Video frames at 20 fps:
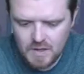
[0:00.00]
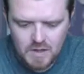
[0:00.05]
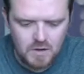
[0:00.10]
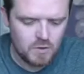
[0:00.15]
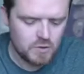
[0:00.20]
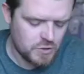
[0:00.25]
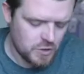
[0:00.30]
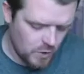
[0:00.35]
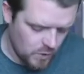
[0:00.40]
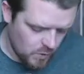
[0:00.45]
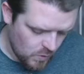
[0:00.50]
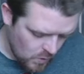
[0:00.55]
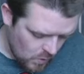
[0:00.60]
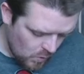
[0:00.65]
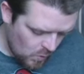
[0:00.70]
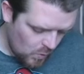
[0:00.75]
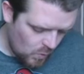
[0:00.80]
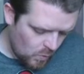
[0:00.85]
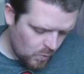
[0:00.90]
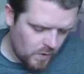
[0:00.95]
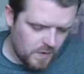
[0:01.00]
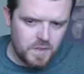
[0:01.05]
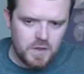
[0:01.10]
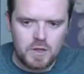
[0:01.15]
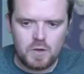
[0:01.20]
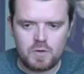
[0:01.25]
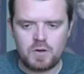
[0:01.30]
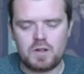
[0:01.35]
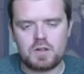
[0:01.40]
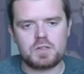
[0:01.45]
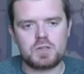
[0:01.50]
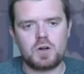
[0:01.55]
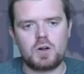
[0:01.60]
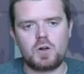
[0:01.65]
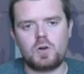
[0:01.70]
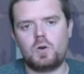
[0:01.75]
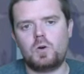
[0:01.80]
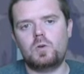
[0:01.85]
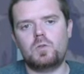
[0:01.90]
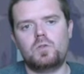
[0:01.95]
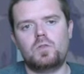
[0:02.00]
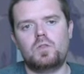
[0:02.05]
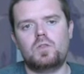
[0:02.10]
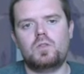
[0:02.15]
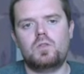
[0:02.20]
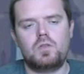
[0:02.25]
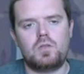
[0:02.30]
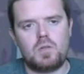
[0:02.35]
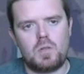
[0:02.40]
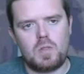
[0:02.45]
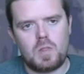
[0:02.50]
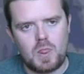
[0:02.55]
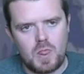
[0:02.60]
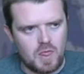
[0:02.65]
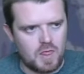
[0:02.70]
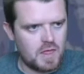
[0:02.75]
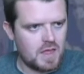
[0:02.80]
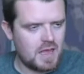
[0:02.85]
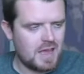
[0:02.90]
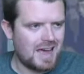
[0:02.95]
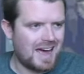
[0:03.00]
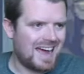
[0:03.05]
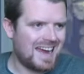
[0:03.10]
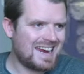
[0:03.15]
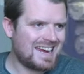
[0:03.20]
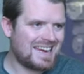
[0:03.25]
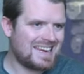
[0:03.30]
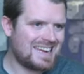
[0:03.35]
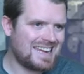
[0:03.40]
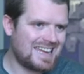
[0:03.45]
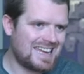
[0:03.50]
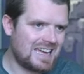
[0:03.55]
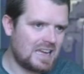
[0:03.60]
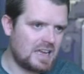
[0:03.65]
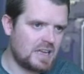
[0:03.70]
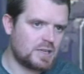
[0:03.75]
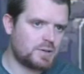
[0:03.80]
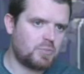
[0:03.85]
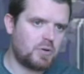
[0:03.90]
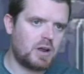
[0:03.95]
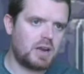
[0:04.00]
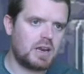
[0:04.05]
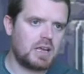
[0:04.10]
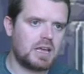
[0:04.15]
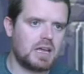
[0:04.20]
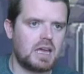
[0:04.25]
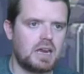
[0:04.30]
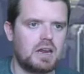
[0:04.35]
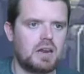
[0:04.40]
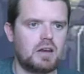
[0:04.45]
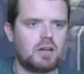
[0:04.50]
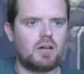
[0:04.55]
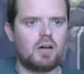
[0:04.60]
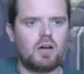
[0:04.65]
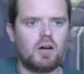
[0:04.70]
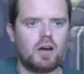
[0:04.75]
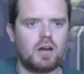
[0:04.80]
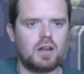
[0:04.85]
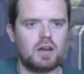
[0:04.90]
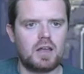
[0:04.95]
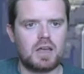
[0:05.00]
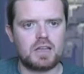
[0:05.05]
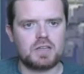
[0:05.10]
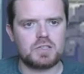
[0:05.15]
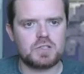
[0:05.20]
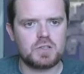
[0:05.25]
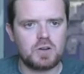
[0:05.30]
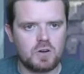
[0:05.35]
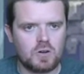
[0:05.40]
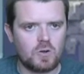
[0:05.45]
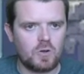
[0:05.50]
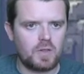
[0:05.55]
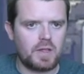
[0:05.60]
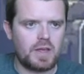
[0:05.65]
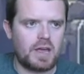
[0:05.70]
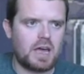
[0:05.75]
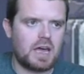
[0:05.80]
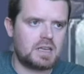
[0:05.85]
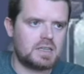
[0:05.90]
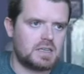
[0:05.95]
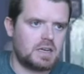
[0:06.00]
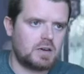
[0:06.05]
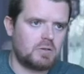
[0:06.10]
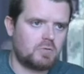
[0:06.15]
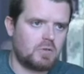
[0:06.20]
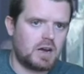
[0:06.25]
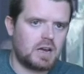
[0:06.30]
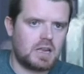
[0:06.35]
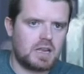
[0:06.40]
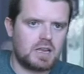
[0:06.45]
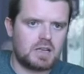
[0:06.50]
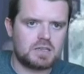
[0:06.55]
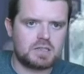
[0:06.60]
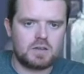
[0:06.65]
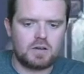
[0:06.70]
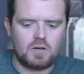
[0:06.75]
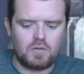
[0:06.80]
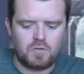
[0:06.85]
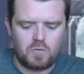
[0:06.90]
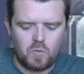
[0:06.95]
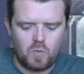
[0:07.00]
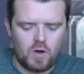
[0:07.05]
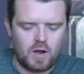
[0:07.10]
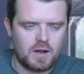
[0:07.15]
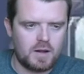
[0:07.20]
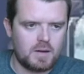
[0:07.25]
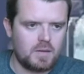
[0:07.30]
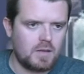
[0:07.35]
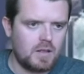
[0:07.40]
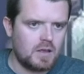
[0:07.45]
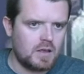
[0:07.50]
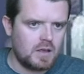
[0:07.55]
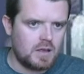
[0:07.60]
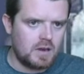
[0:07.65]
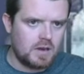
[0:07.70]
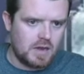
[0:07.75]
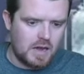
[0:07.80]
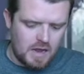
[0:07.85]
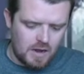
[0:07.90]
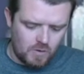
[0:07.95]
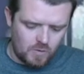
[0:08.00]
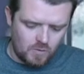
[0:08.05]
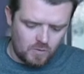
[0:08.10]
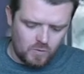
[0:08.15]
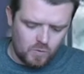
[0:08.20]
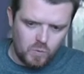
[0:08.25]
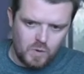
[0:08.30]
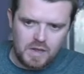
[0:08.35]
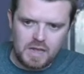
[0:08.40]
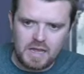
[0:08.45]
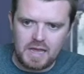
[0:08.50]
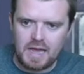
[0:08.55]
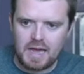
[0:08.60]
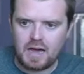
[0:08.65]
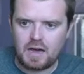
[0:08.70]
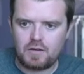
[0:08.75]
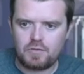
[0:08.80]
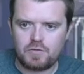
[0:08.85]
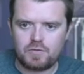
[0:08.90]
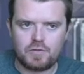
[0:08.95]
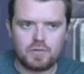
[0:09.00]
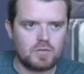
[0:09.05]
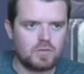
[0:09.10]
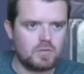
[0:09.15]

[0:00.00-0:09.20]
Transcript: So with the unit circle, the idea is predicated on a circle that has a radius of 1. Now we have